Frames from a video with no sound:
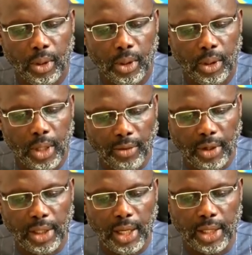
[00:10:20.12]

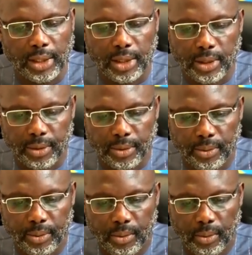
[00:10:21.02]
Nevertheless,
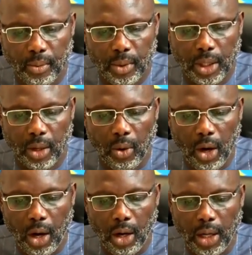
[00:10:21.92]
the
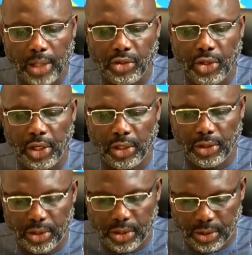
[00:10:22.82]
world has
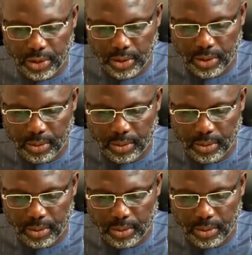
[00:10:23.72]
changed